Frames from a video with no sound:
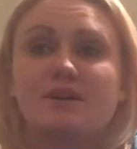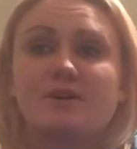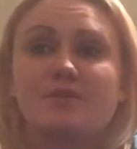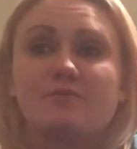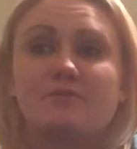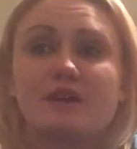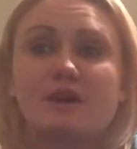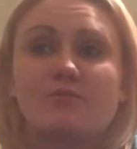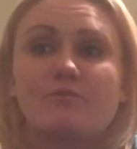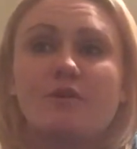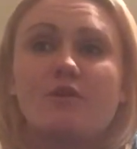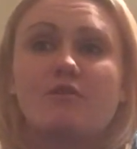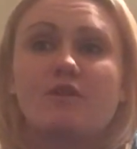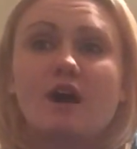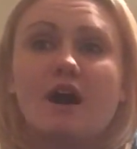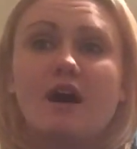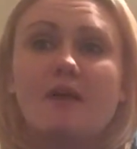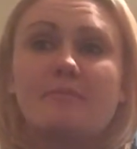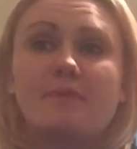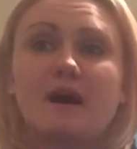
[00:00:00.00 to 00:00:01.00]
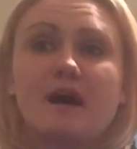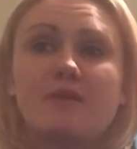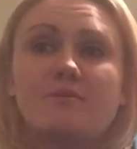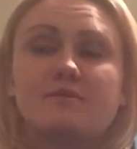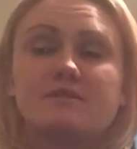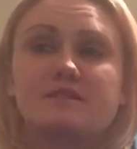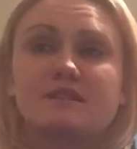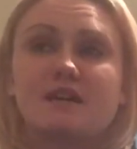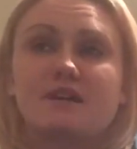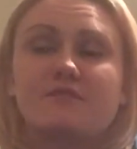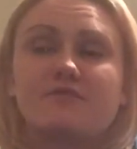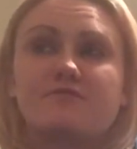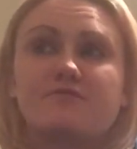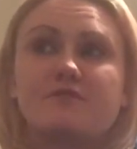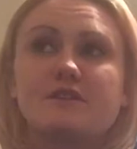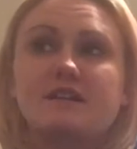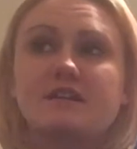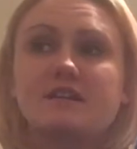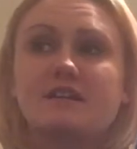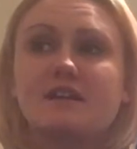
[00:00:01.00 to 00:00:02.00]
When I woke up, I was like
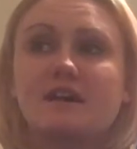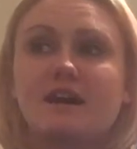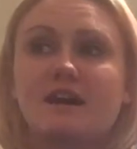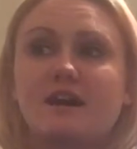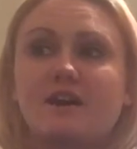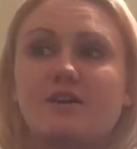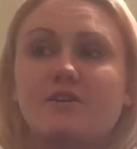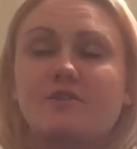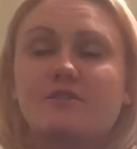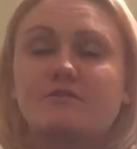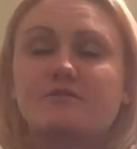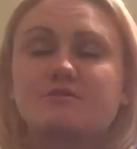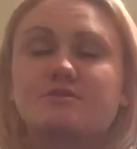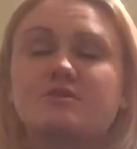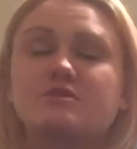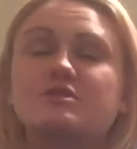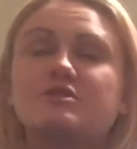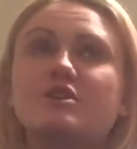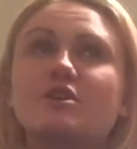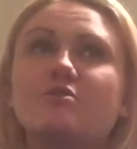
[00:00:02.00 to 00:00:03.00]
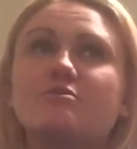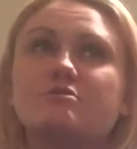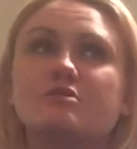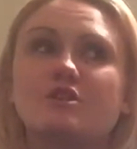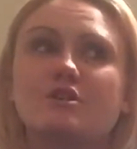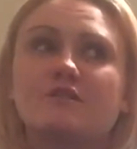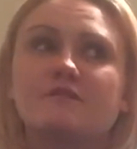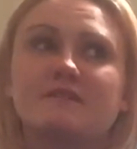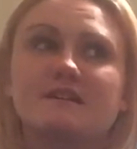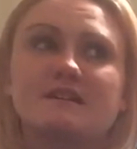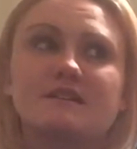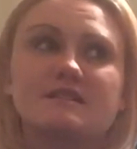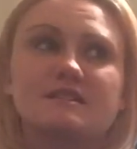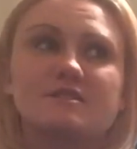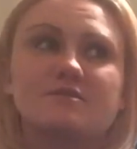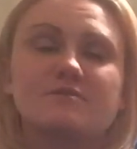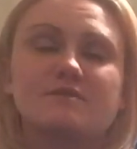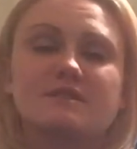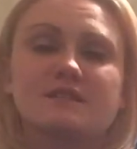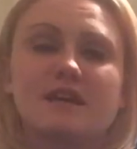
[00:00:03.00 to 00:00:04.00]
freaking out, so nervous,
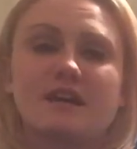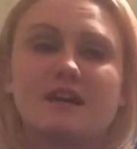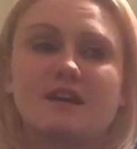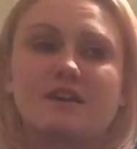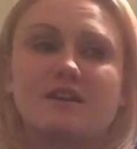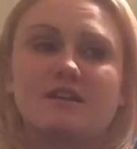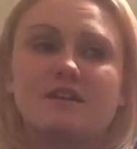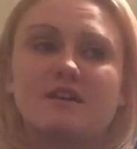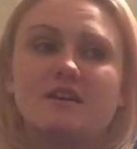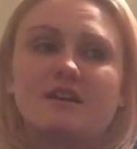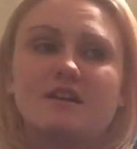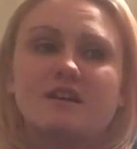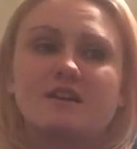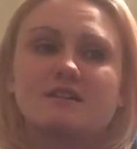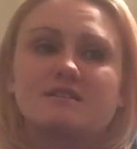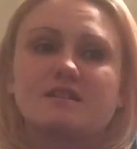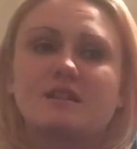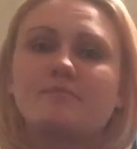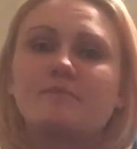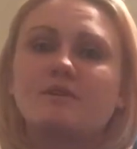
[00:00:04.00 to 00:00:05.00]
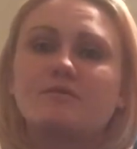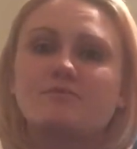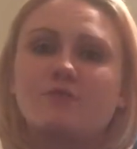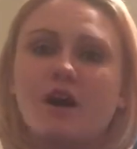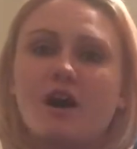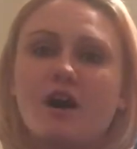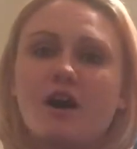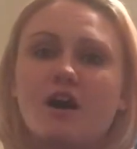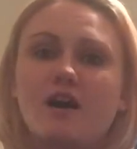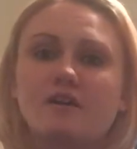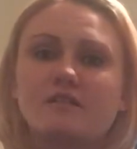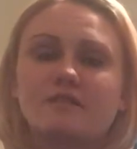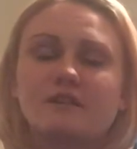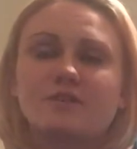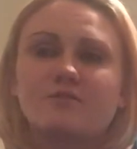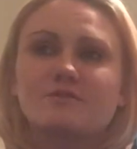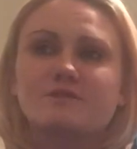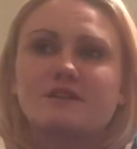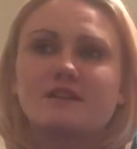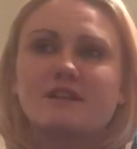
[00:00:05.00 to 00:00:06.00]
so scared. Something wrong like
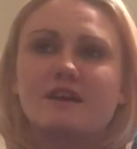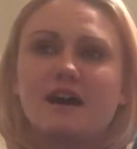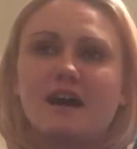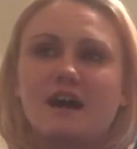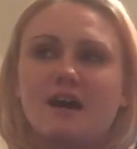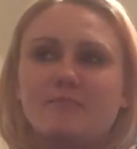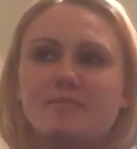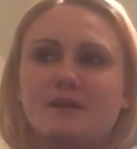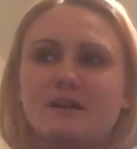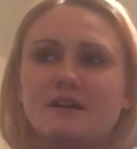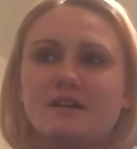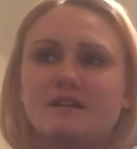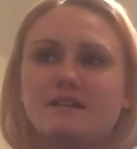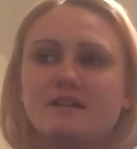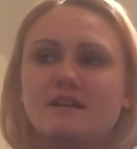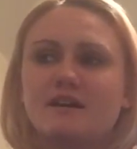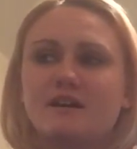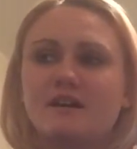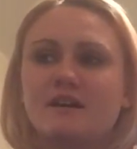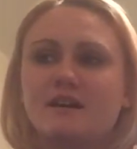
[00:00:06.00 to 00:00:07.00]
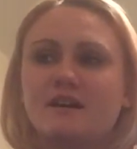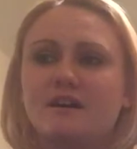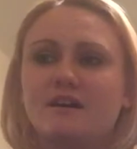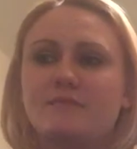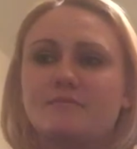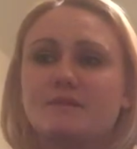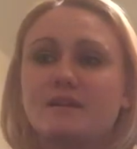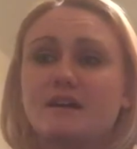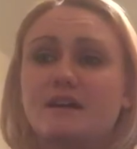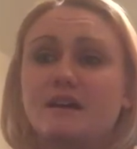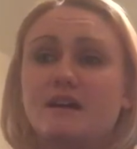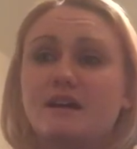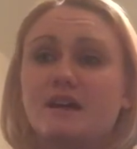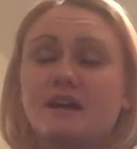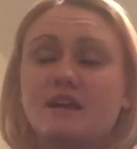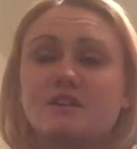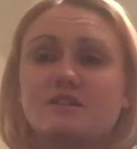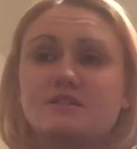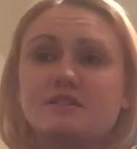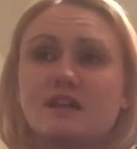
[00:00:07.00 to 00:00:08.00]
was gonna happen. And
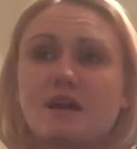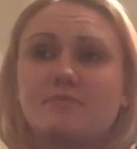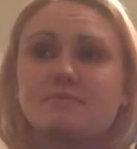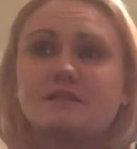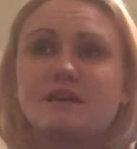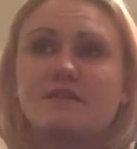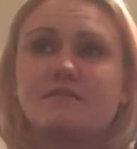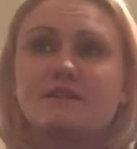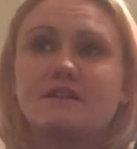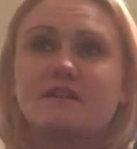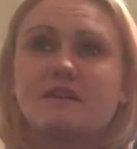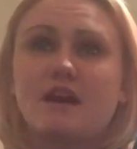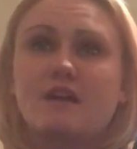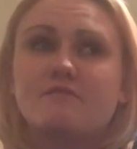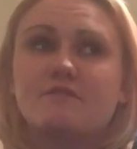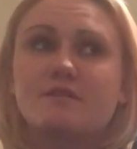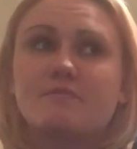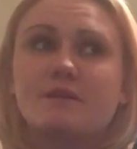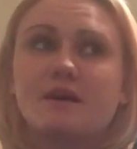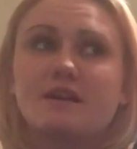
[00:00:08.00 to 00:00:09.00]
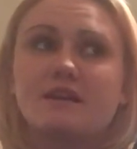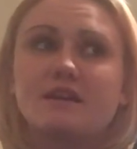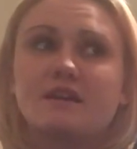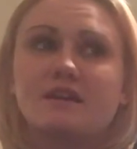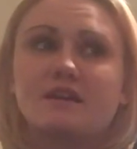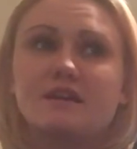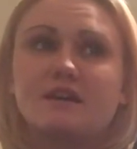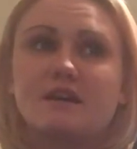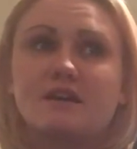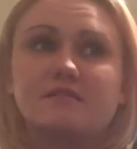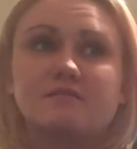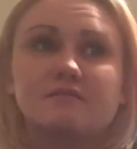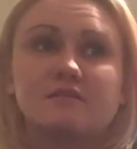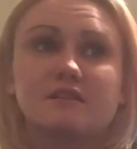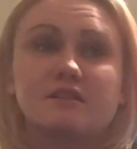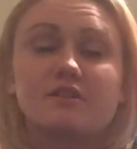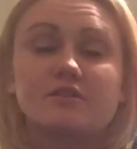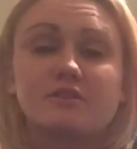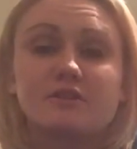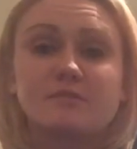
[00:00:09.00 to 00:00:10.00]
I just kept telling everybody, and
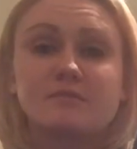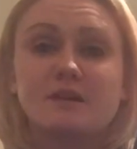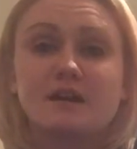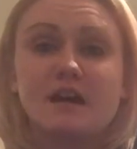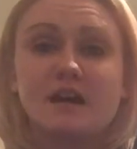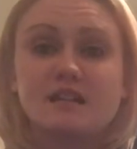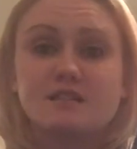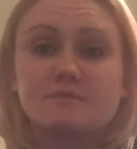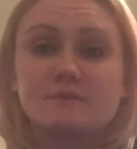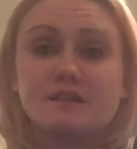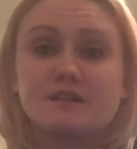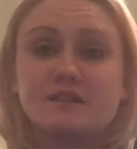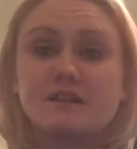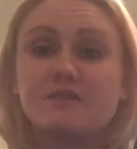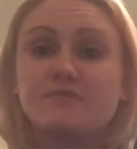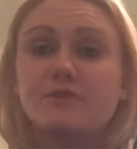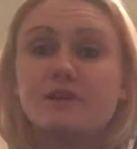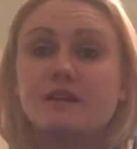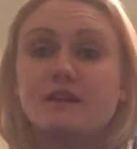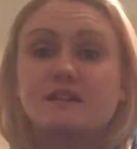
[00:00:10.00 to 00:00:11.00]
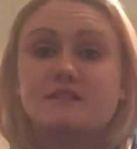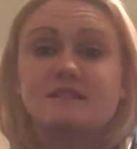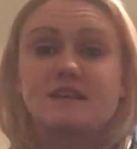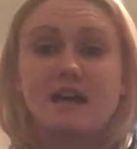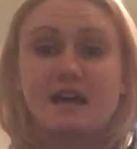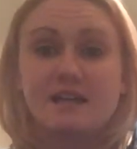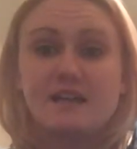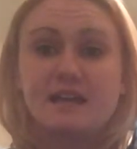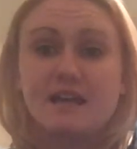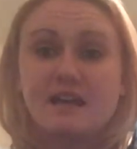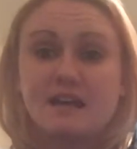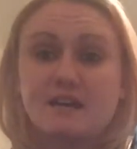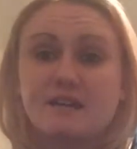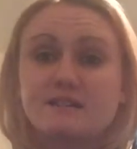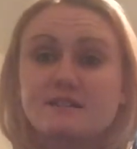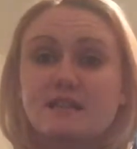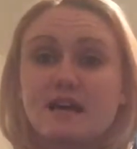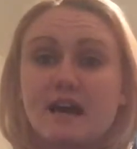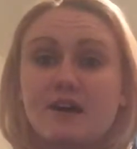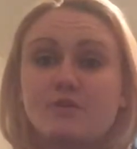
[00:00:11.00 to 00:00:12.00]
including my husband, if we get 10
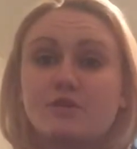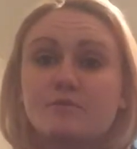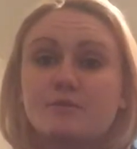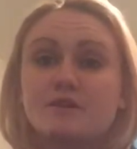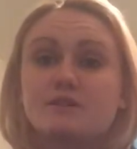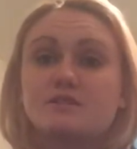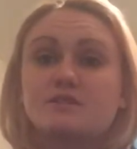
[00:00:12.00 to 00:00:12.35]
eggs, I will be